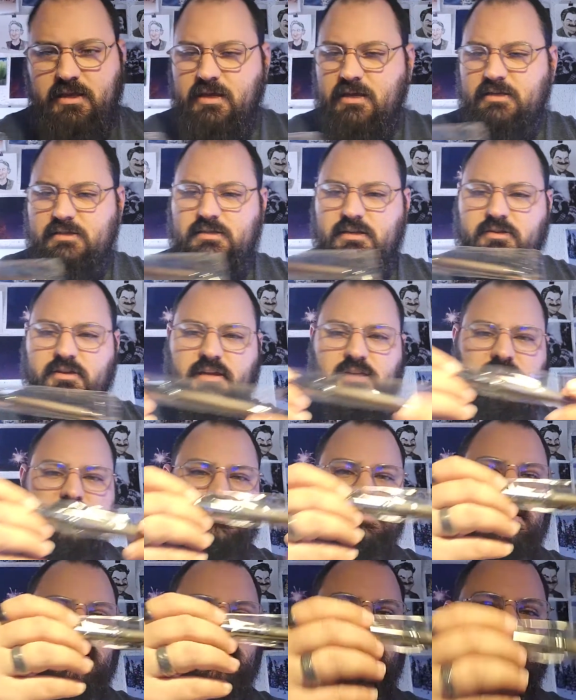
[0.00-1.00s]
case on the
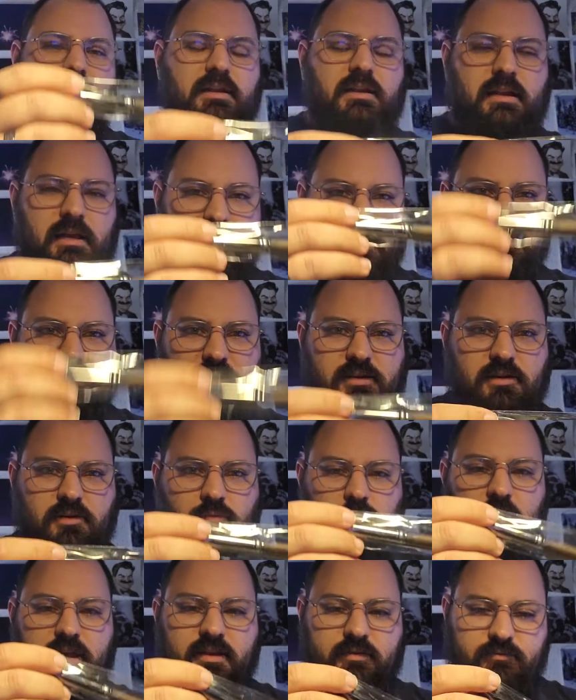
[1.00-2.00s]
inside. That's a
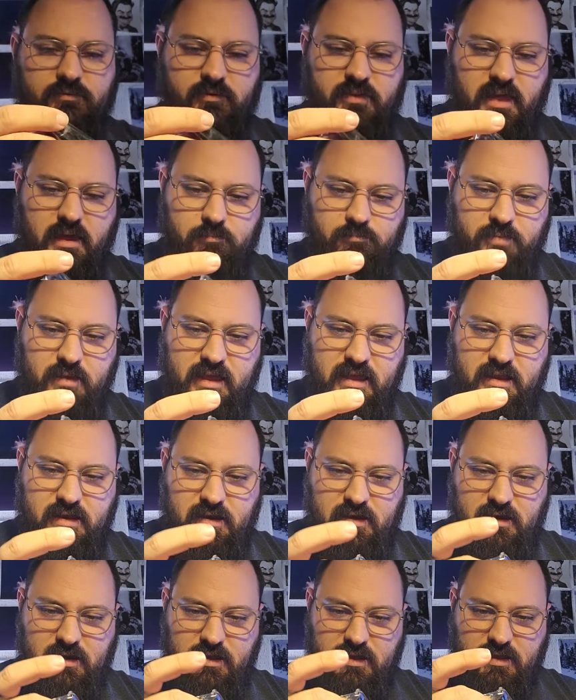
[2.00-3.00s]
good weight for that
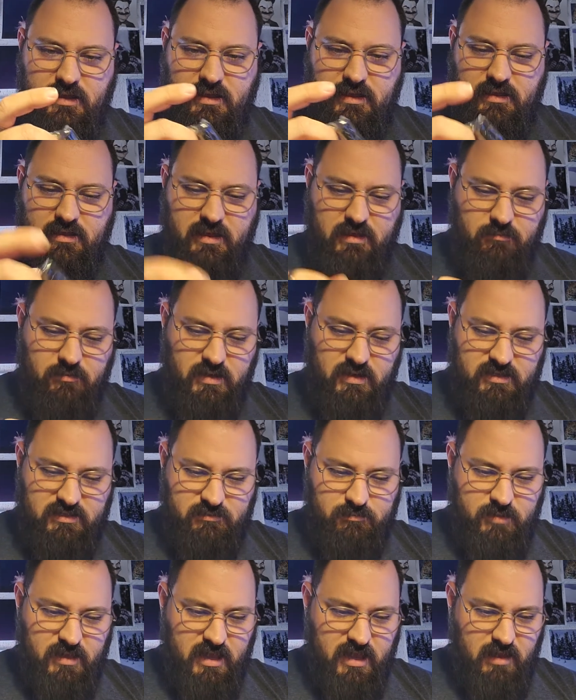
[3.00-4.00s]
pen. That
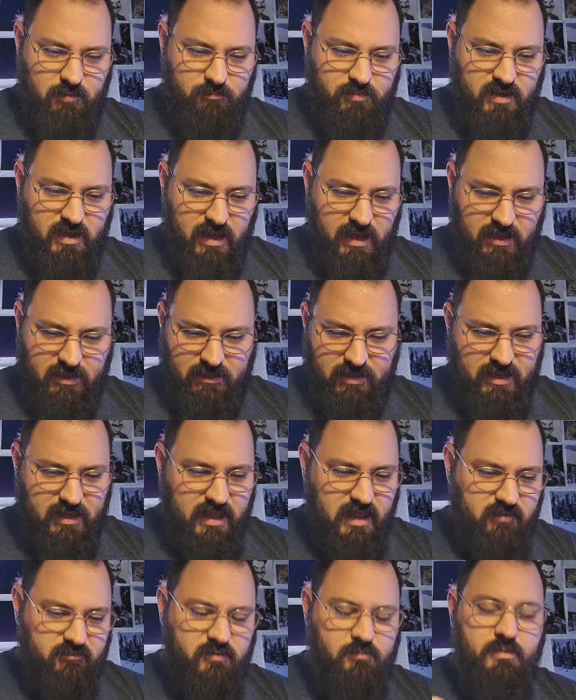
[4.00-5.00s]
makes me happy. I like
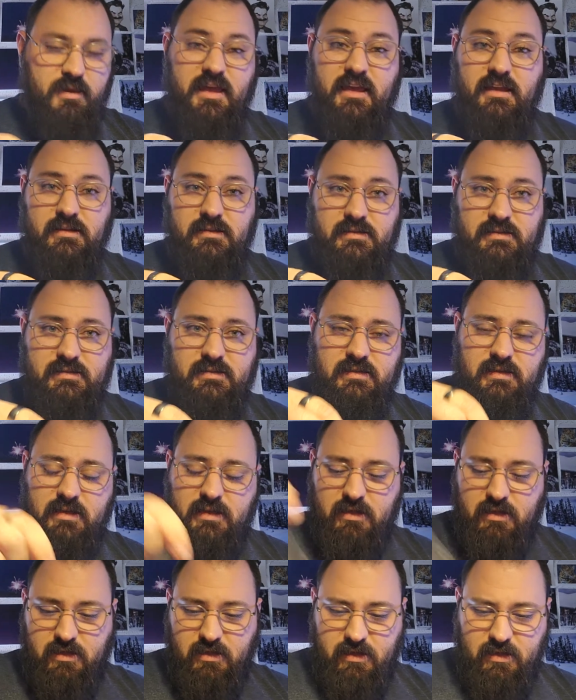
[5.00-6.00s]
heavy pens.
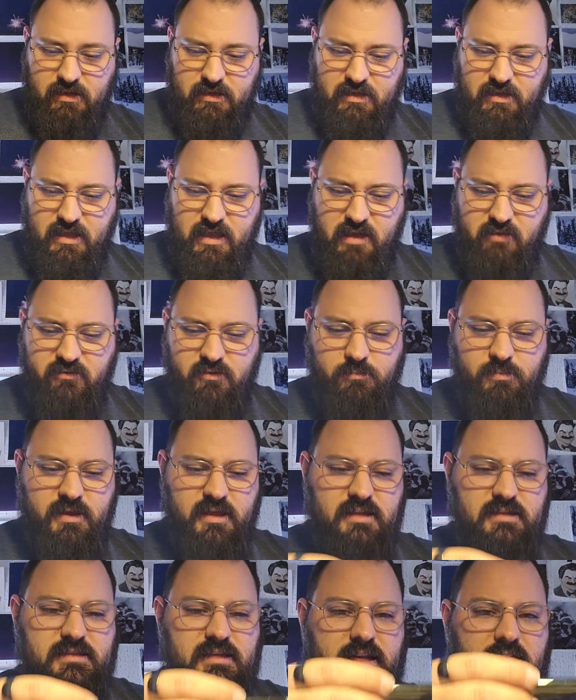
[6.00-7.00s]
I like heavy
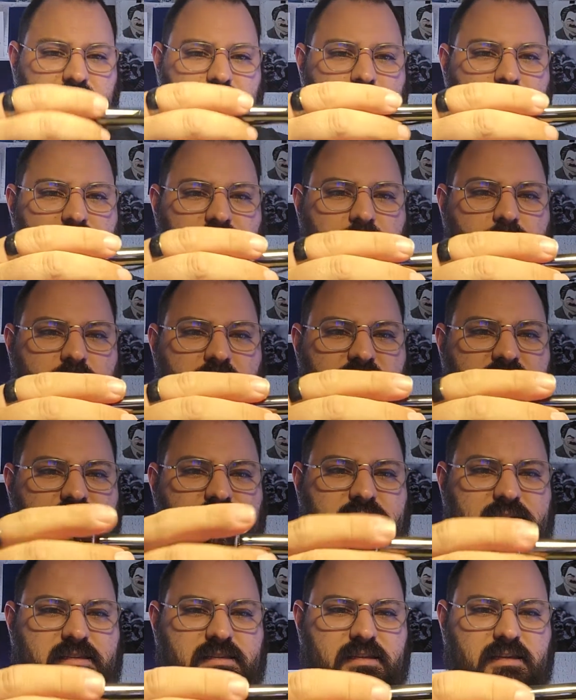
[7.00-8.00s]
pens. I like big
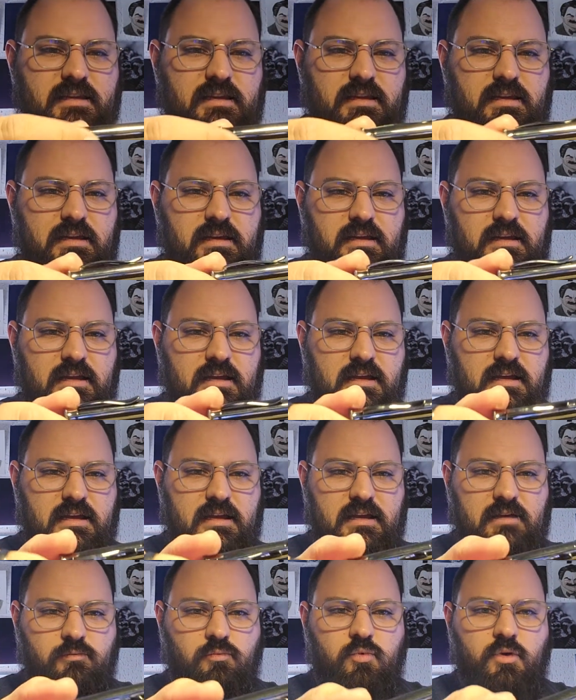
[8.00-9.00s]
pens.
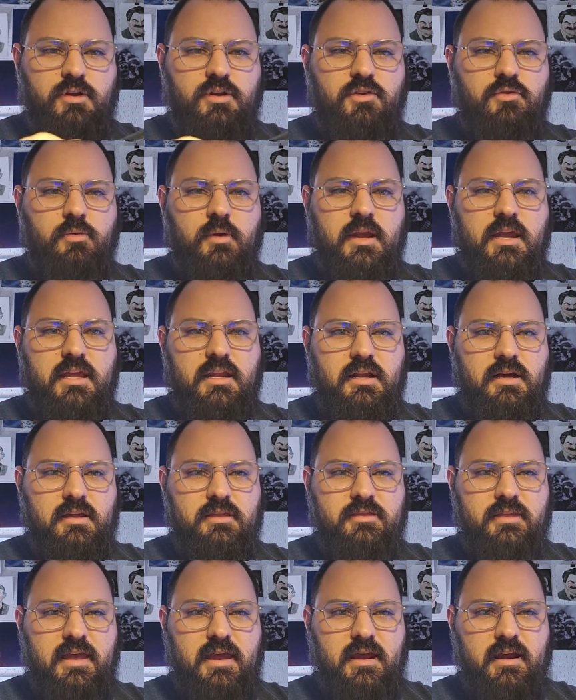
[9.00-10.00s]
Wood grain
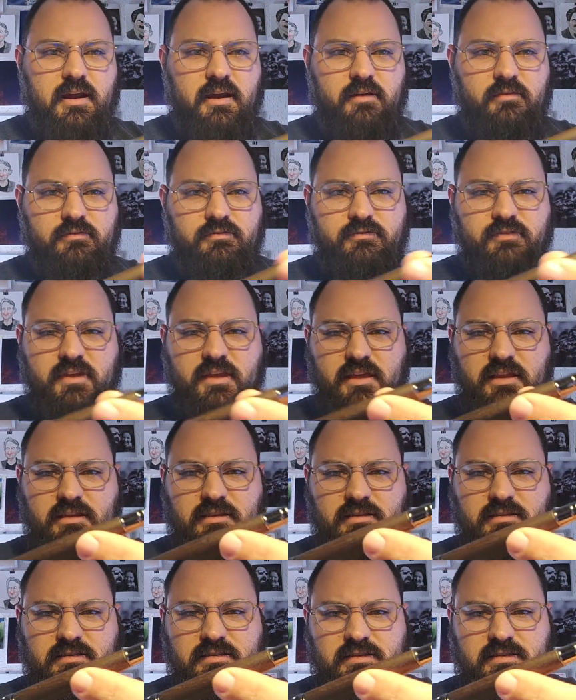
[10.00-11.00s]
on there
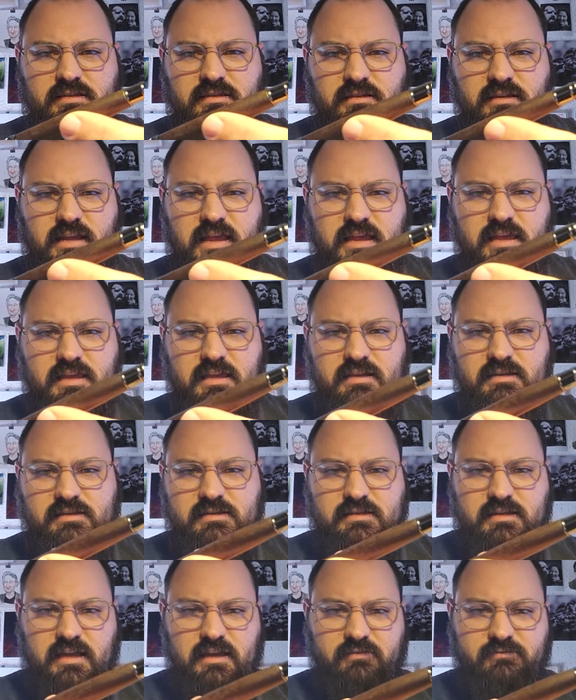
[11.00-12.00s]
feels like
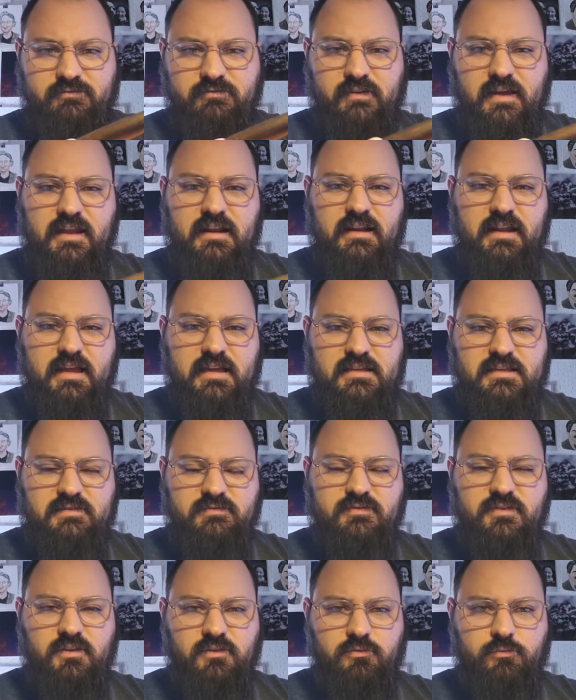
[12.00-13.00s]
it's not finalized. It
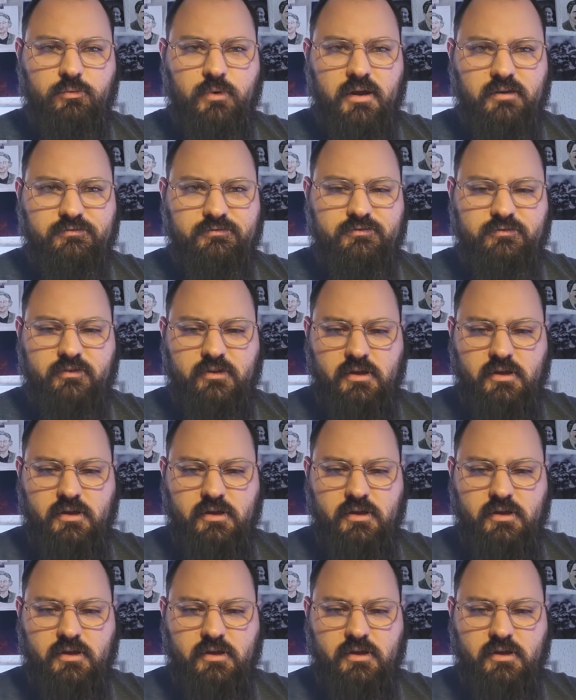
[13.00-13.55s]
feels rough,